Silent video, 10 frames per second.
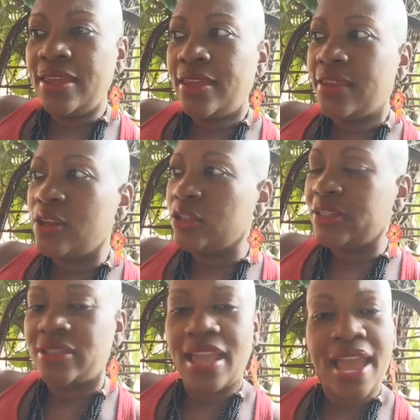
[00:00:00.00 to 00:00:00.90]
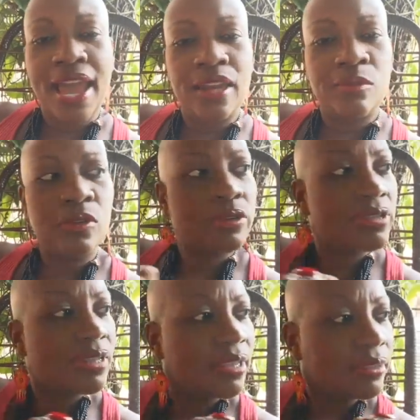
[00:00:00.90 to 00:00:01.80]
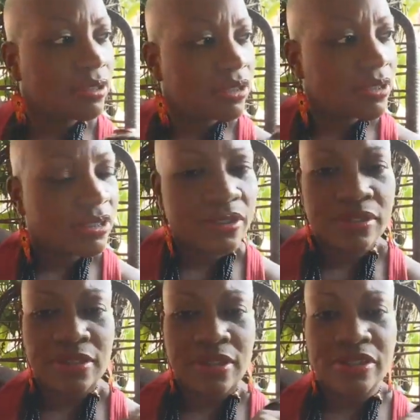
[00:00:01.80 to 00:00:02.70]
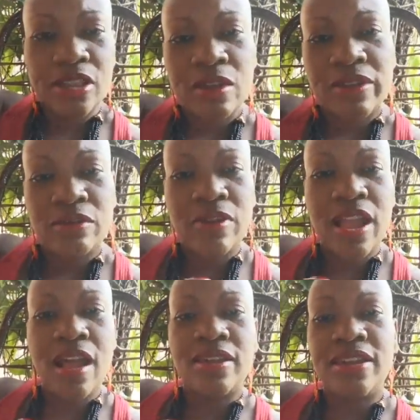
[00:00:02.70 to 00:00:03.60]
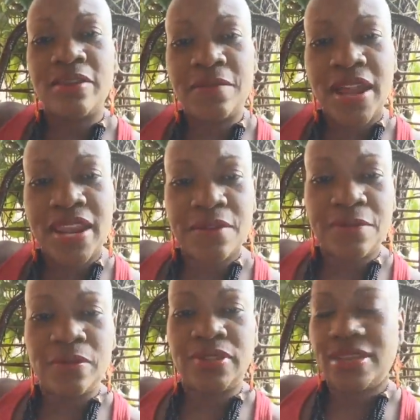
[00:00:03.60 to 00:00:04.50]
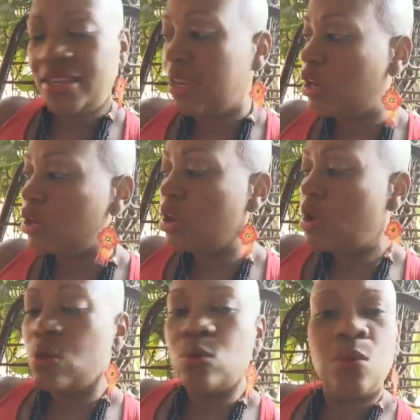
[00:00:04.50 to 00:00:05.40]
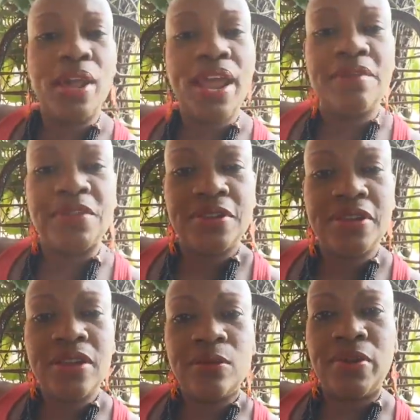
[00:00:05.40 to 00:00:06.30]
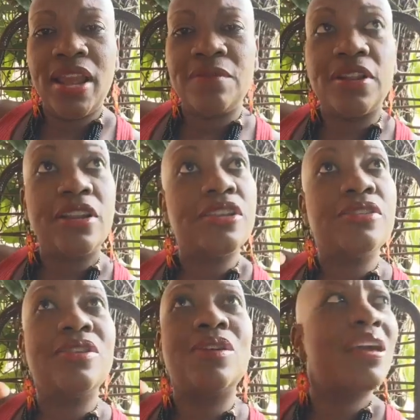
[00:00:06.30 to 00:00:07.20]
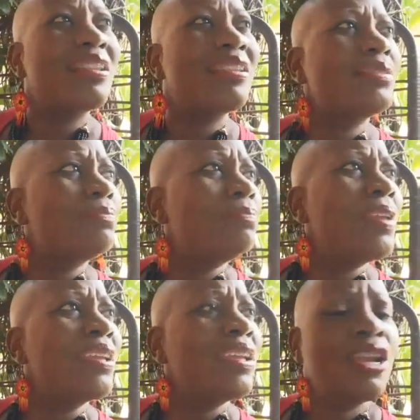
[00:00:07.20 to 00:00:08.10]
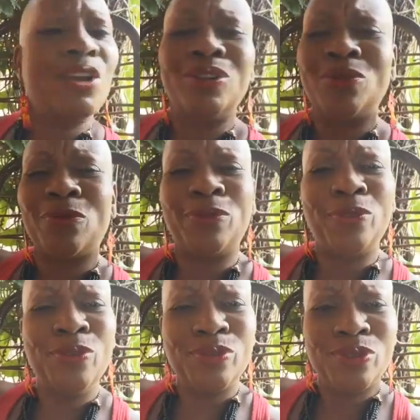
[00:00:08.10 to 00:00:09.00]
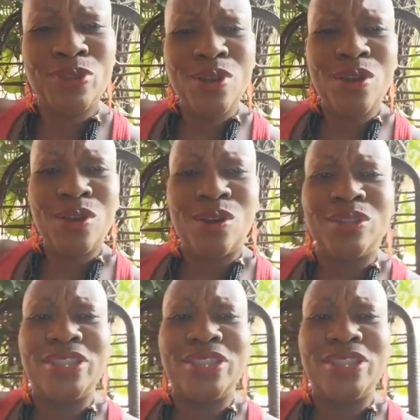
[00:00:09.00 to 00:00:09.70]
you know, just the animals, and they're scurrying around and they're finding food to eat, whatever, you know, and just being here, all the fruits on